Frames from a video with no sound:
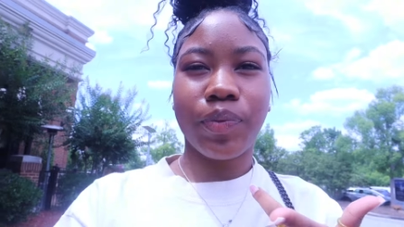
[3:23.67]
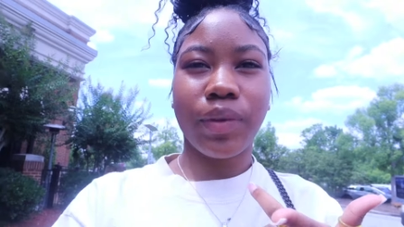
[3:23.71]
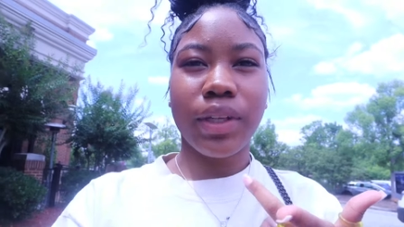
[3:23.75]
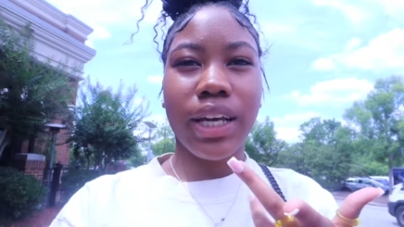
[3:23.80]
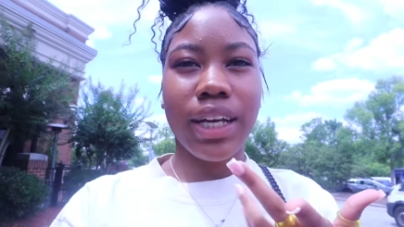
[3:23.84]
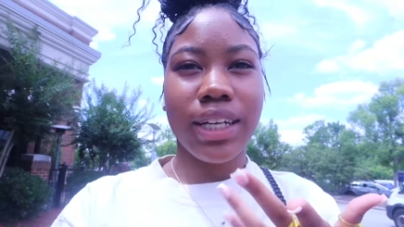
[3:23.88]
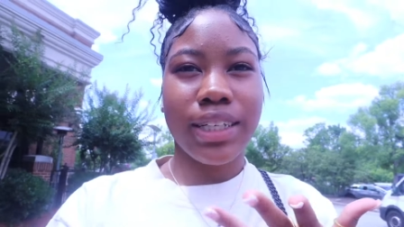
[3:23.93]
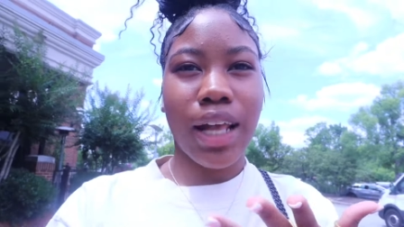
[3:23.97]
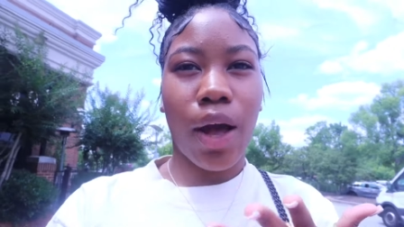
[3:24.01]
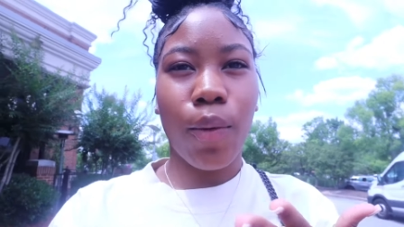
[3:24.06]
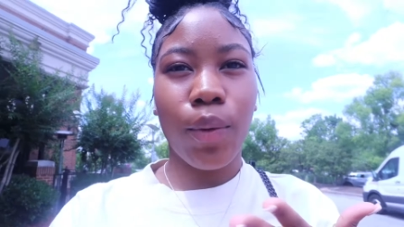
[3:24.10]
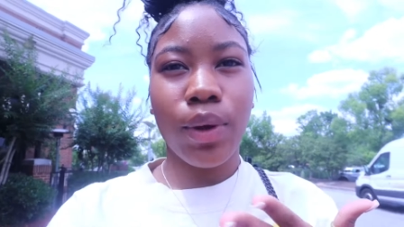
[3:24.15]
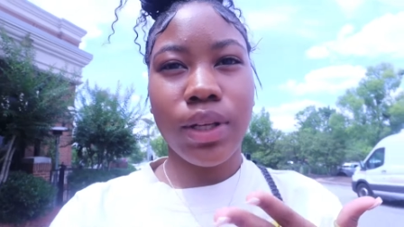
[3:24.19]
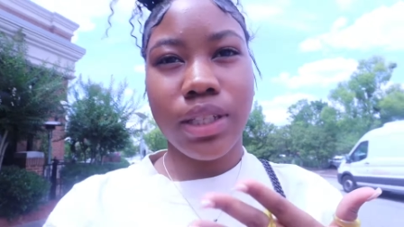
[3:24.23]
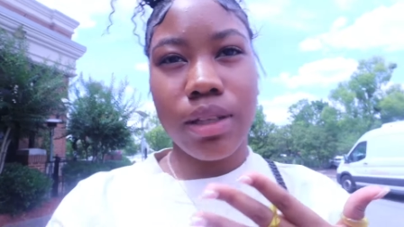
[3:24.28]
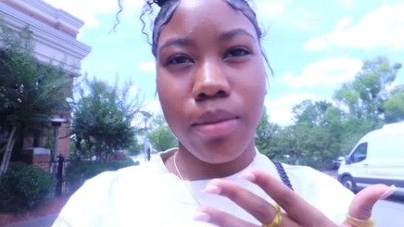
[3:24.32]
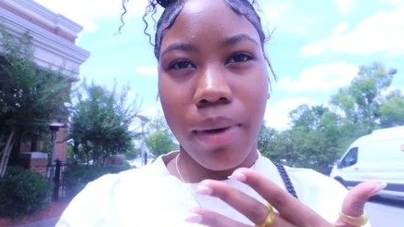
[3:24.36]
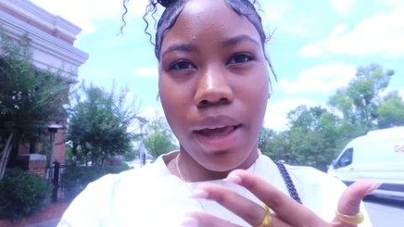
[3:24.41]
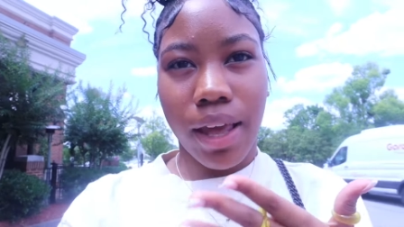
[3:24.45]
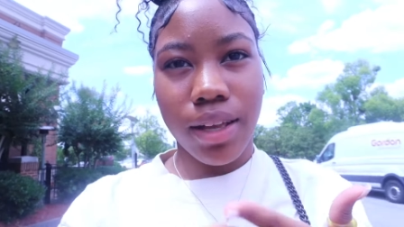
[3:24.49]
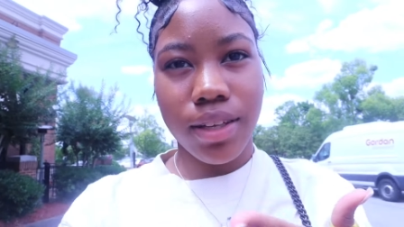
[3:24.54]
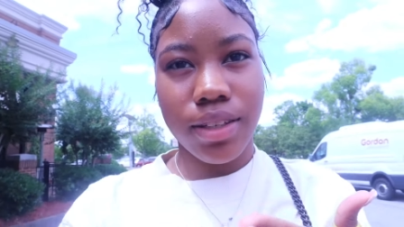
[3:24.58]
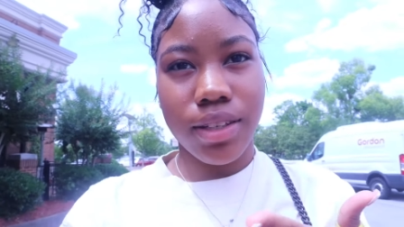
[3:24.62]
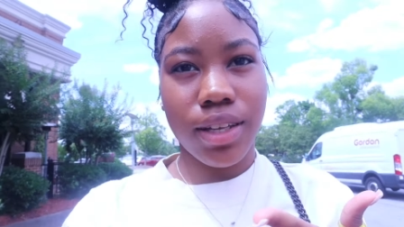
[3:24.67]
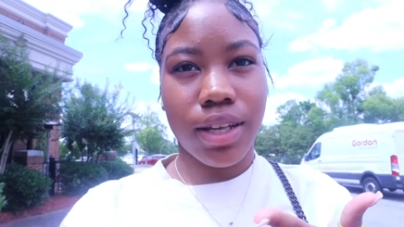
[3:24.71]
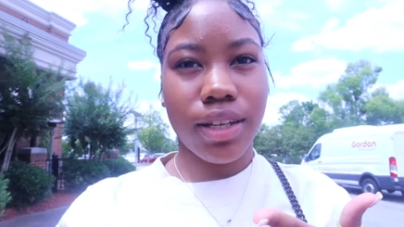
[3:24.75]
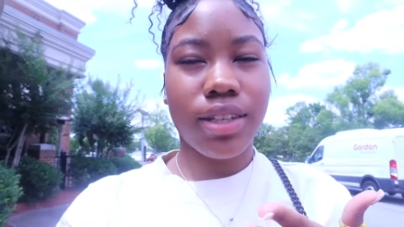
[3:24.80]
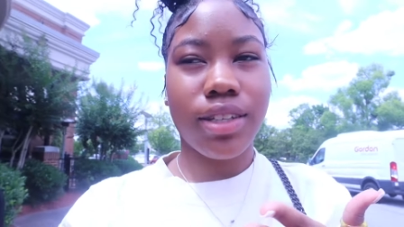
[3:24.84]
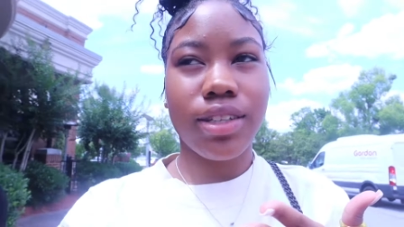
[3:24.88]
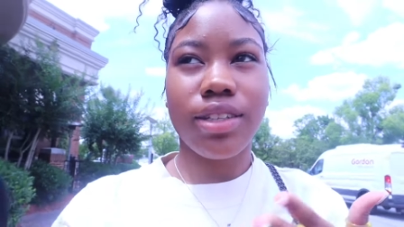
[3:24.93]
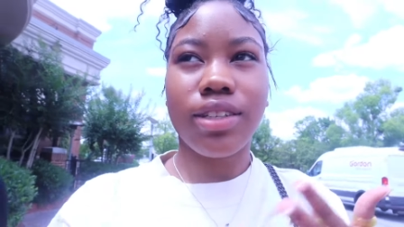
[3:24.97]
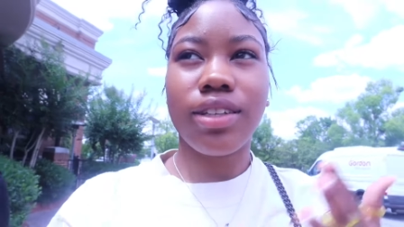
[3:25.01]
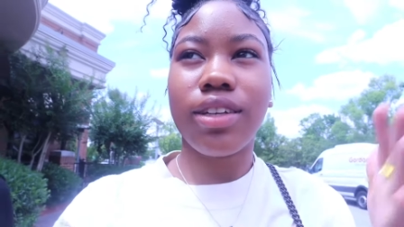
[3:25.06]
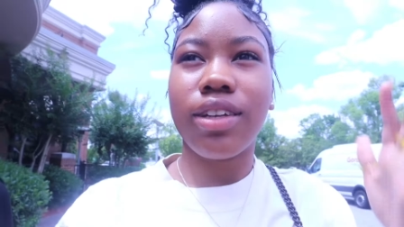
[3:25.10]
because I want some
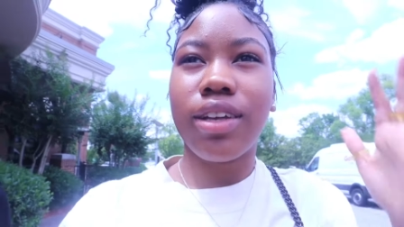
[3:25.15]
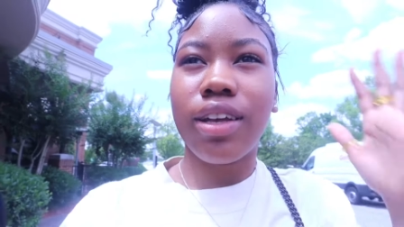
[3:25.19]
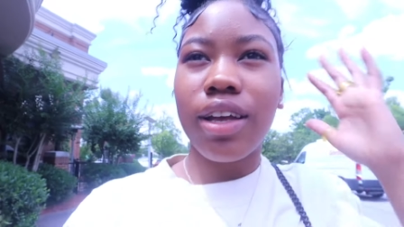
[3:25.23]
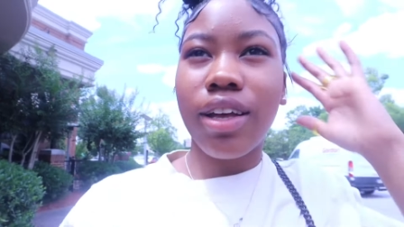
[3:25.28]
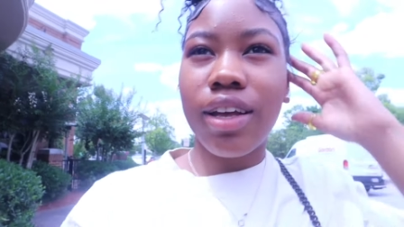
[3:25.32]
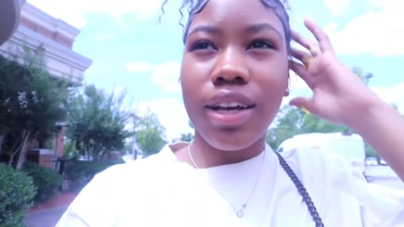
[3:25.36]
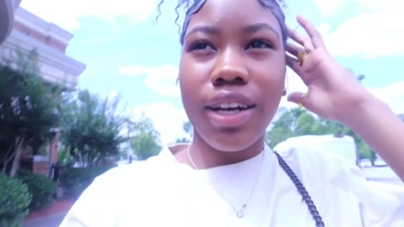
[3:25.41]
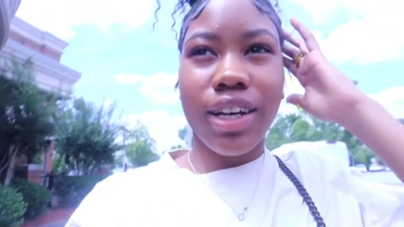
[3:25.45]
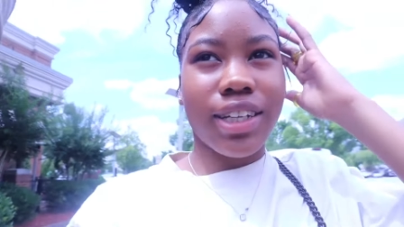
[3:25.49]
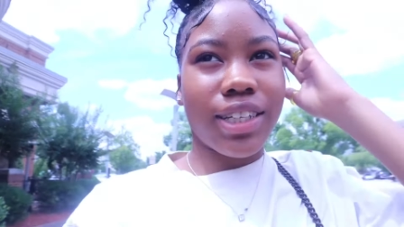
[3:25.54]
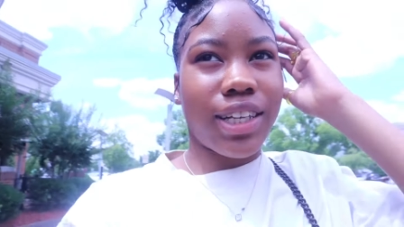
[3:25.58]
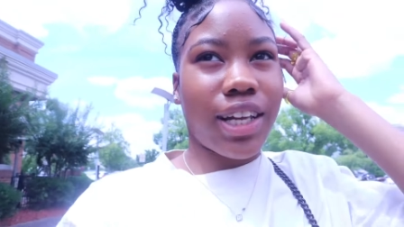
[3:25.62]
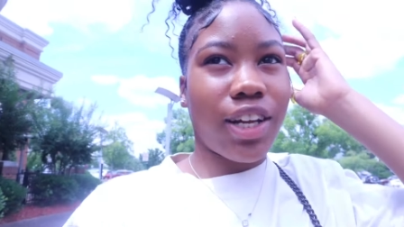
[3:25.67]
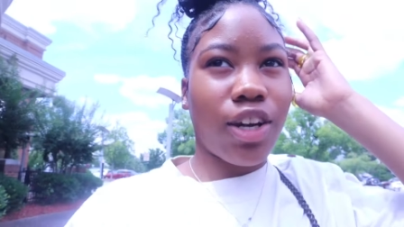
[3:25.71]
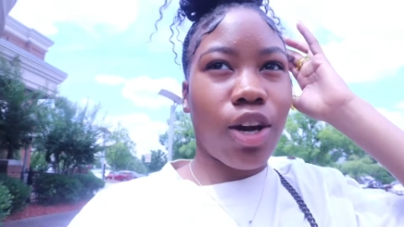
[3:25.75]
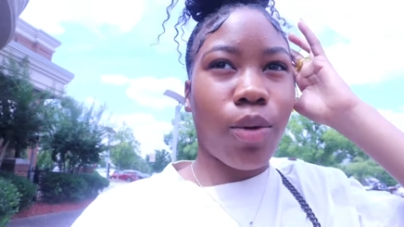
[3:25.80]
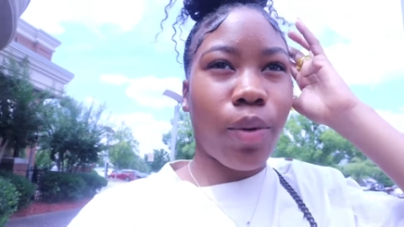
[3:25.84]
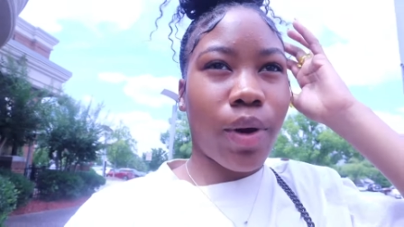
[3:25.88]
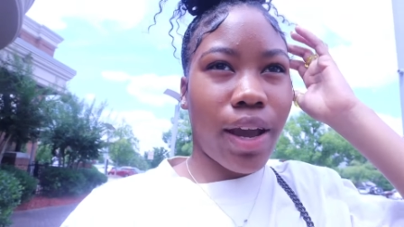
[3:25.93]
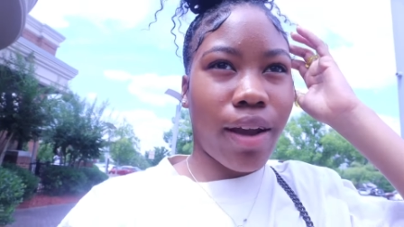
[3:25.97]
Asics because they go